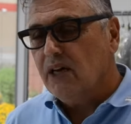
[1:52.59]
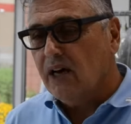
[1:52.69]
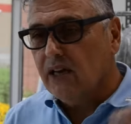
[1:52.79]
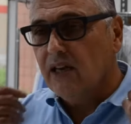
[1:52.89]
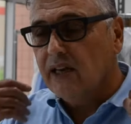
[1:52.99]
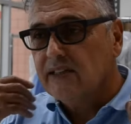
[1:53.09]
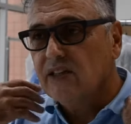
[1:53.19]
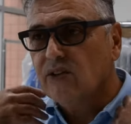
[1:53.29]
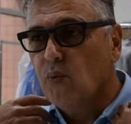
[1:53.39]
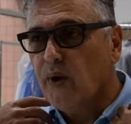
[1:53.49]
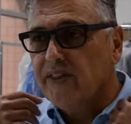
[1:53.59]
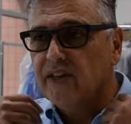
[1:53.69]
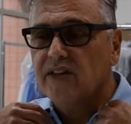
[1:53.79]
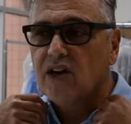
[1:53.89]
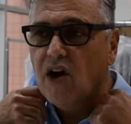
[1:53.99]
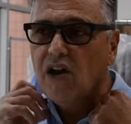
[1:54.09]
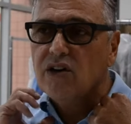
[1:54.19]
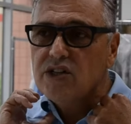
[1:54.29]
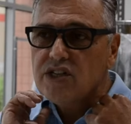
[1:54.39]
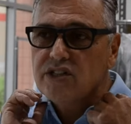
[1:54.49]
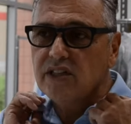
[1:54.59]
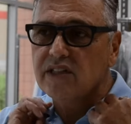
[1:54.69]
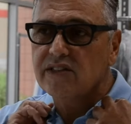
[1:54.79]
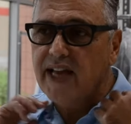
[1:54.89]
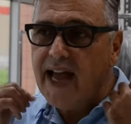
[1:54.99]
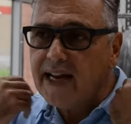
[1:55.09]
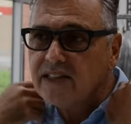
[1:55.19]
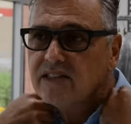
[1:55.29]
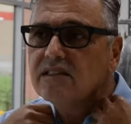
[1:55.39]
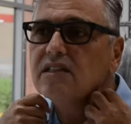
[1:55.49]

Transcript: I like the, the way that the collars are still intact